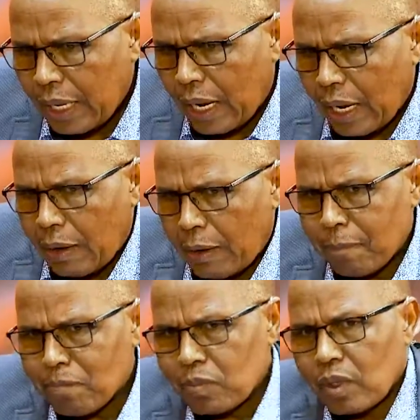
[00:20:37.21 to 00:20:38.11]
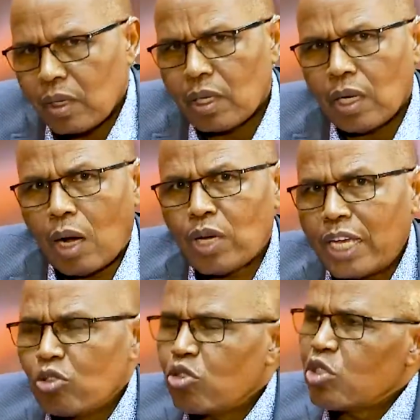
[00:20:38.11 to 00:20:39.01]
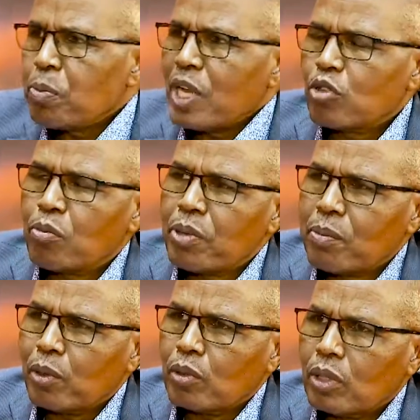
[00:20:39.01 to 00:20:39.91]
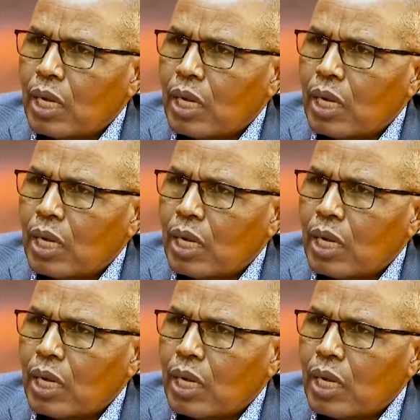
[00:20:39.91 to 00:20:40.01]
I would like you to speak to people